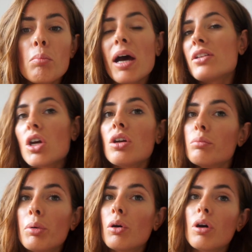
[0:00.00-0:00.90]
But I don't
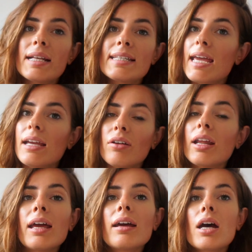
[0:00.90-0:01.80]
put a date on
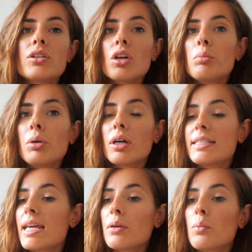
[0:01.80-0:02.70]
it. I don't put a
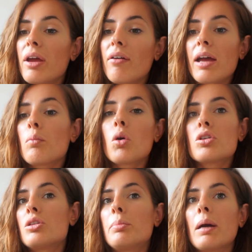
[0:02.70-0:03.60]
date where I
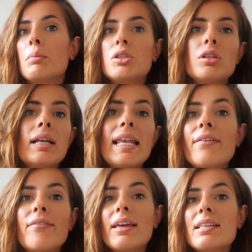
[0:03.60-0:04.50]
want to be able to
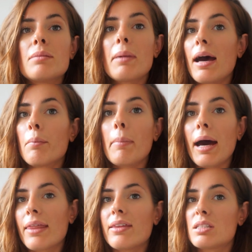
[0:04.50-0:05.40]
lift this amount
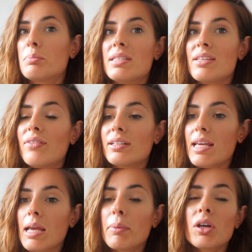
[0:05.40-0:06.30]
by this specific
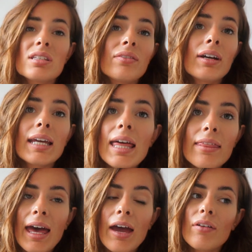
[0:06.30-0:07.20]
date. Because if I get
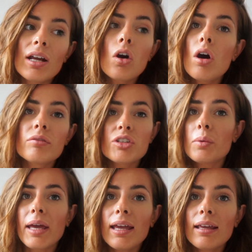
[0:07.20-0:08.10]
there and I can't do
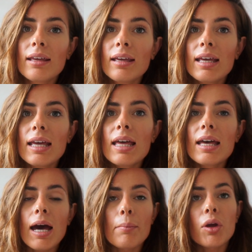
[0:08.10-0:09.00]
it,
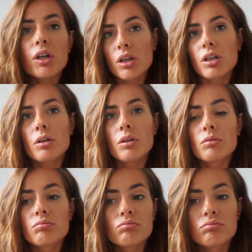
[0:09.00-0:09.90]
I'm only going to